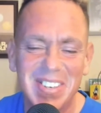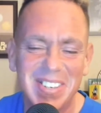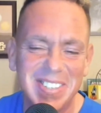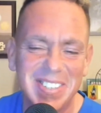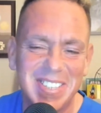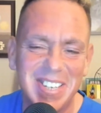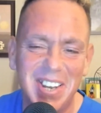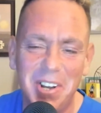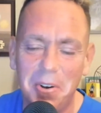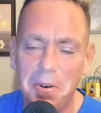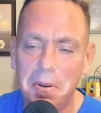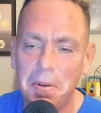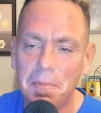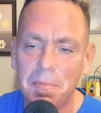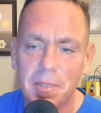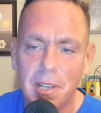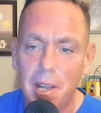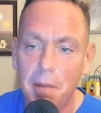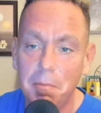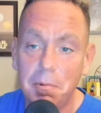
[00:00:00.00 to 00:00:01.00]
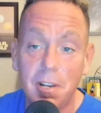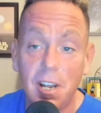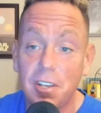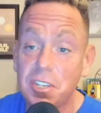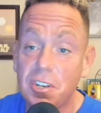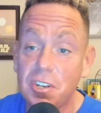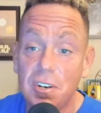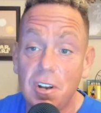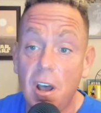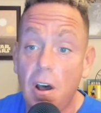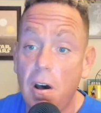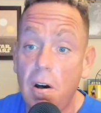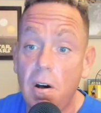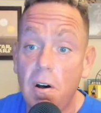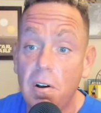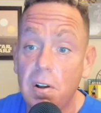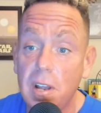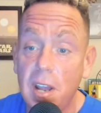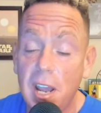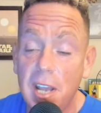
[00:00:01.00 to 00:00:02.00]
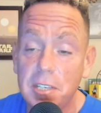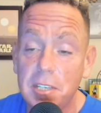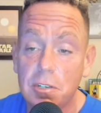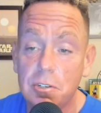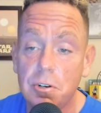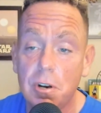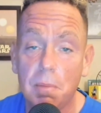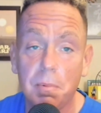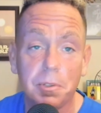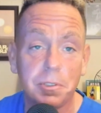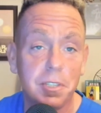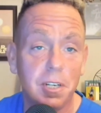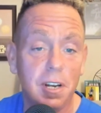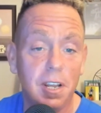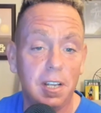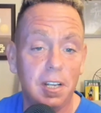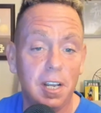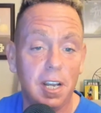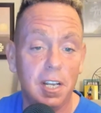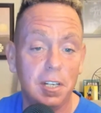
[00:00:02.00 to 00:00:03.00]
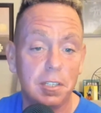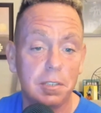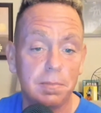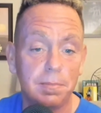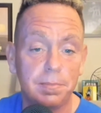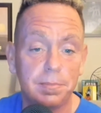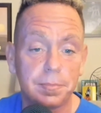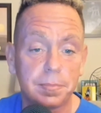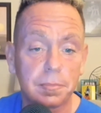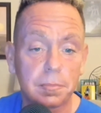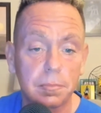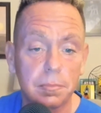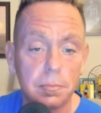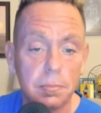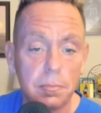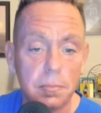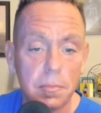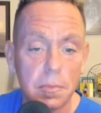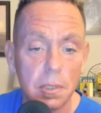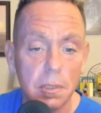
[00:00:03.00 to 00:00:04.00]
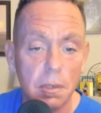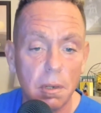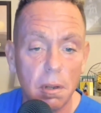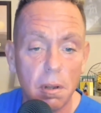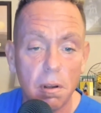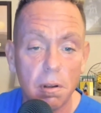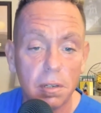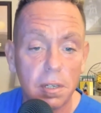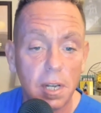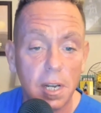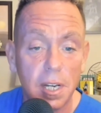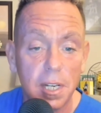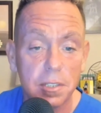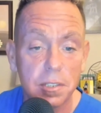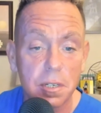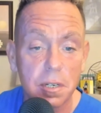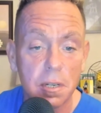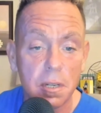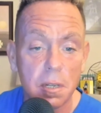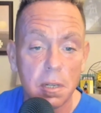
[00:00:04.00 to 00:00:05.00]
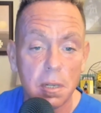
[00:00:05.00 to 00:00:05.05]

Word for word: So I'm causing all kinds of trouble tonight, guys. All kinds.